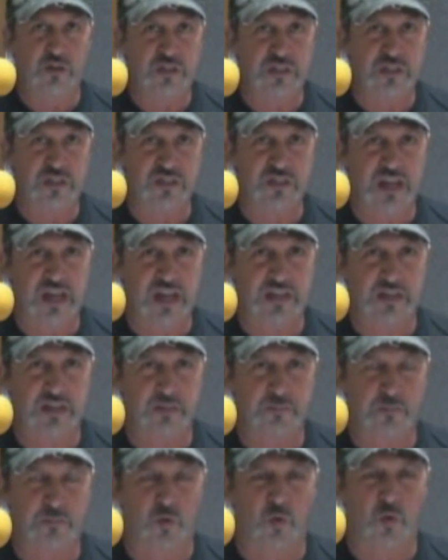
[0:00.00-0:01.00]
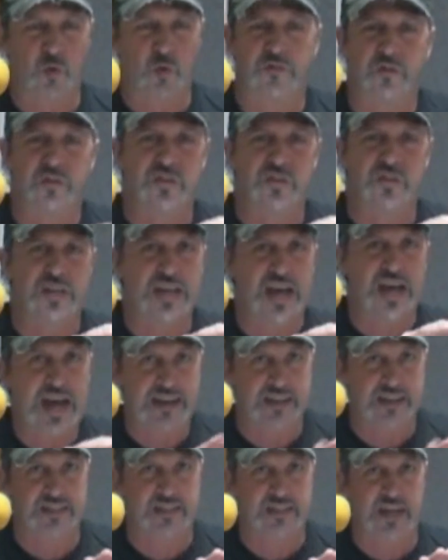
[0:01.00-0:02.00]
if there's a sign up or if there's
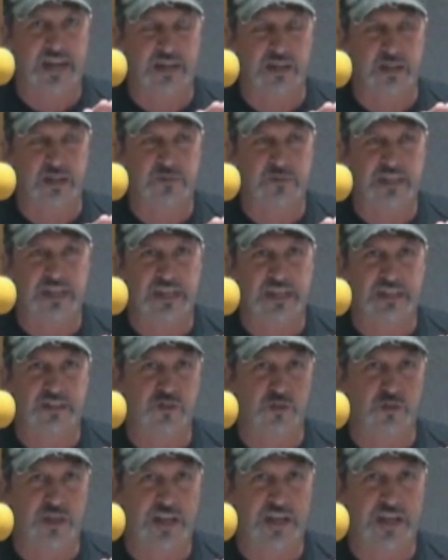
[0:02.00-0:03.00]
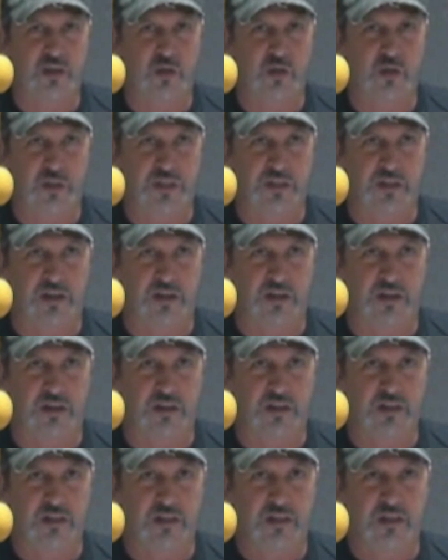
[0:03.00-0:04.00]
not a sign up saying that you can't go in
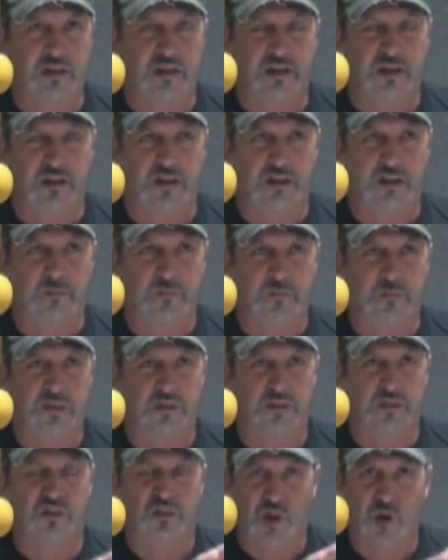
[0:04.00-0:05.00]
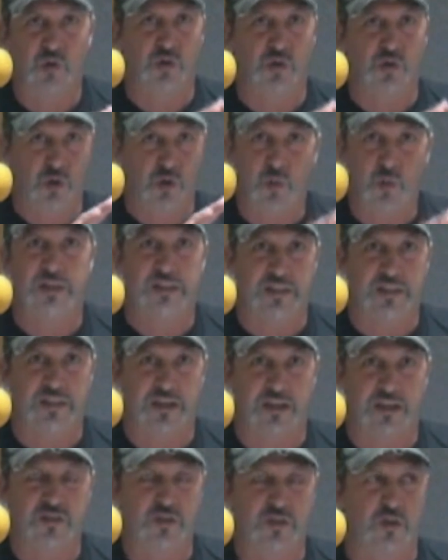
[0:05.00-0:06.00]
there, don't go
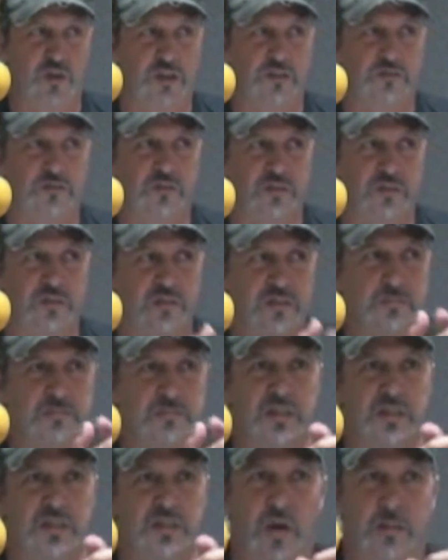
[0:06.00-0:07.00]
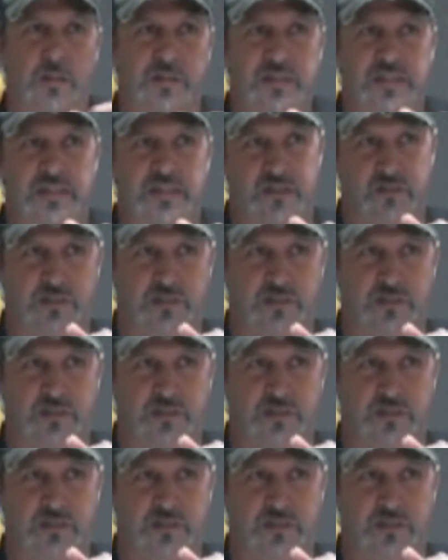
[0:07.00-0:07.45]
in there. So if there's something in the law